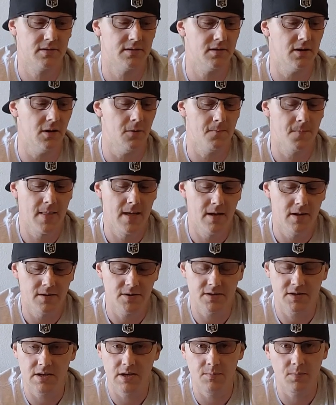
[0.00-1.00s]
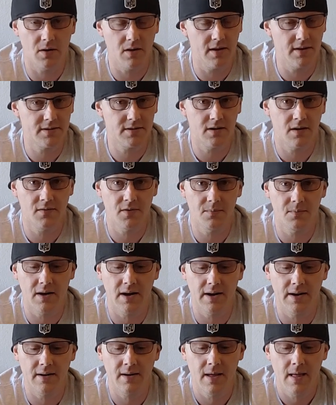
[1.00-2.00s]
So just keep all that stuff in
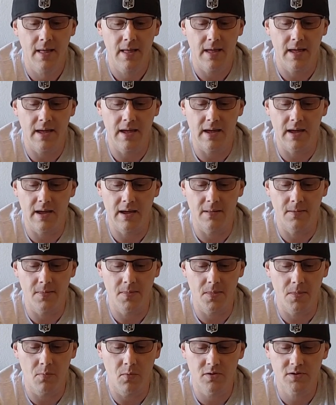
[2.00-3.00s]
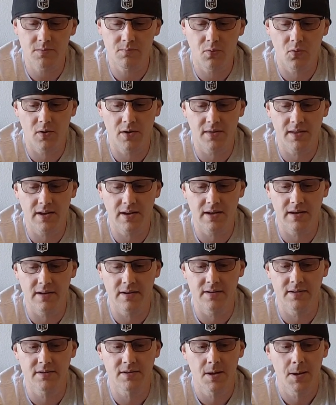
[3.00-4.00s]
mind, and the most important thing
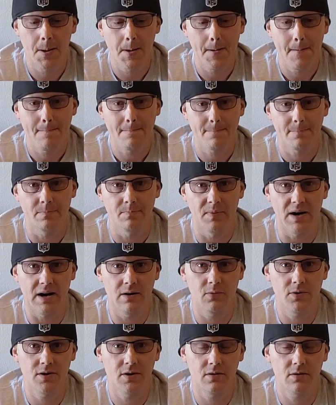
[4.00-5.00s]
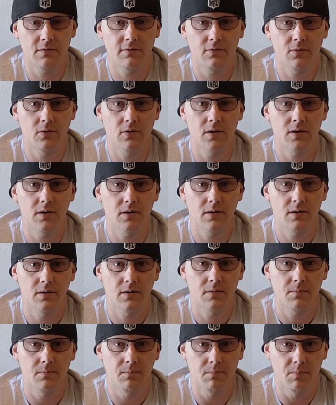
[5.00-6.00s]
is buy what you can afford,
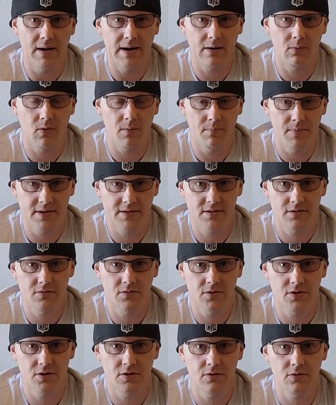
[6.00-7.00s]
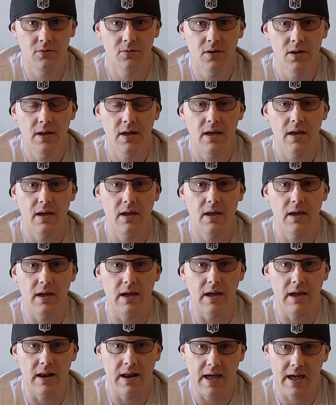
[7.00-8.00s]
buy what best suits you,
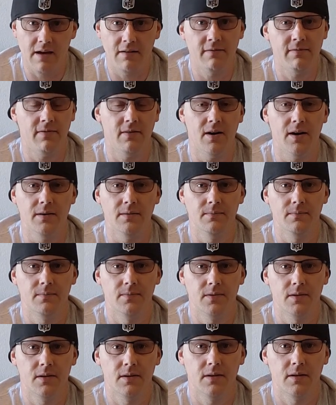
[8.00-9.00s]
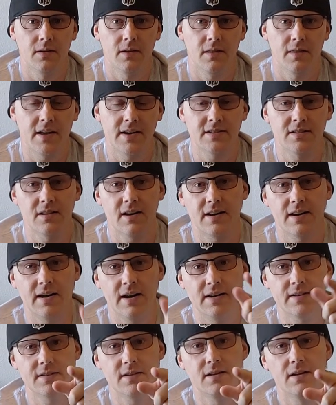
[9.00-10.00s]
and have fun. Thanks a lot,
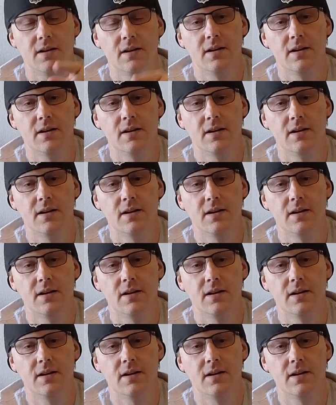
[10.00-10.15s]
guys.